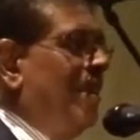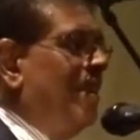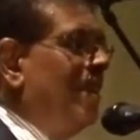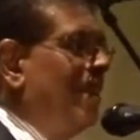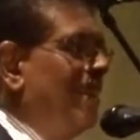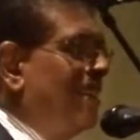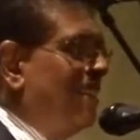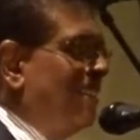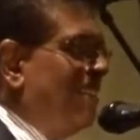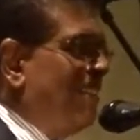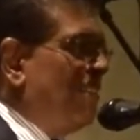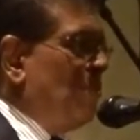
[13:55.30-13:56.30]

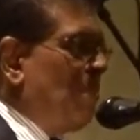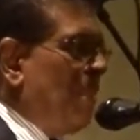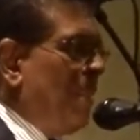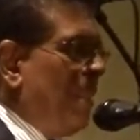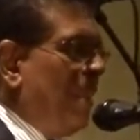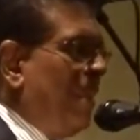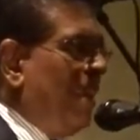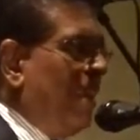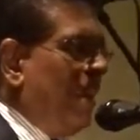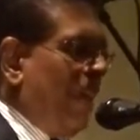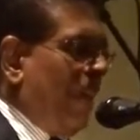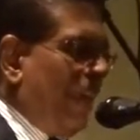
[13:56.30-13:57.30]
leaders.
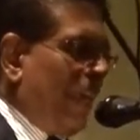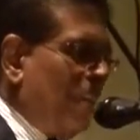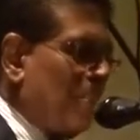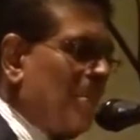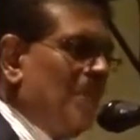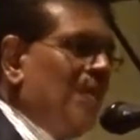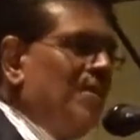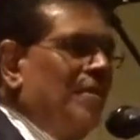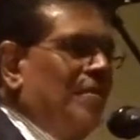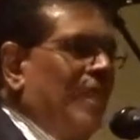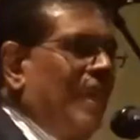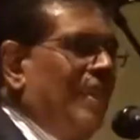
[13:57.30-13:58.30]
And because
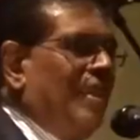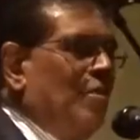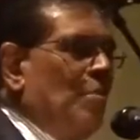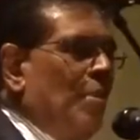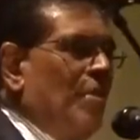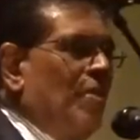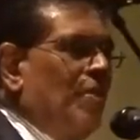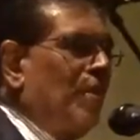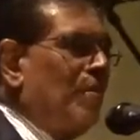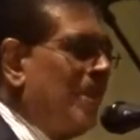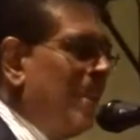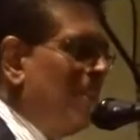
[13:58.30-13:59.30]
of that,
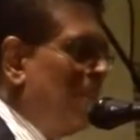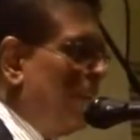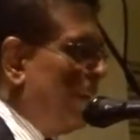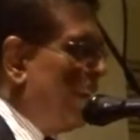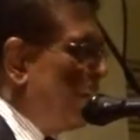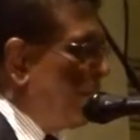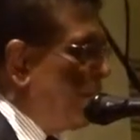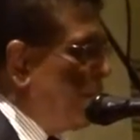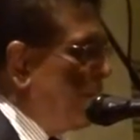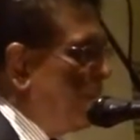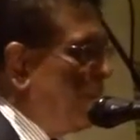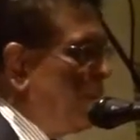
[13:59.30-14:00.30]
from day one,
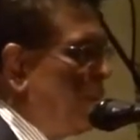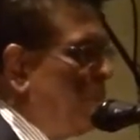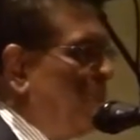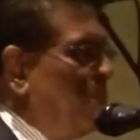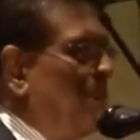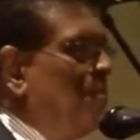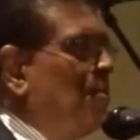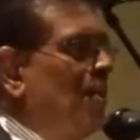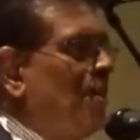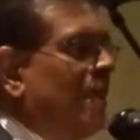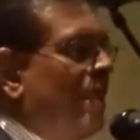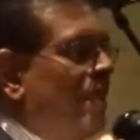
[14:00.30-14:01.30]
we
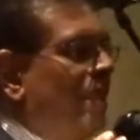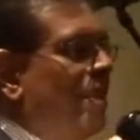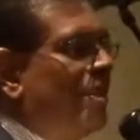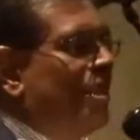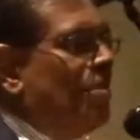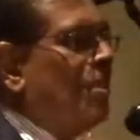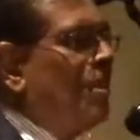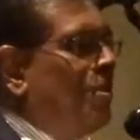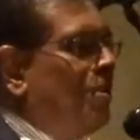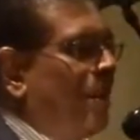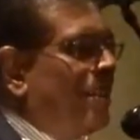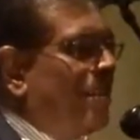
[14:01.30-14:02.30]
put that leadership
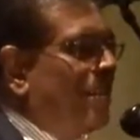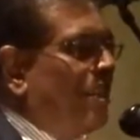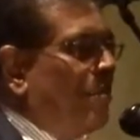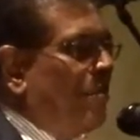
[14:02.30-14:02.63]
into action.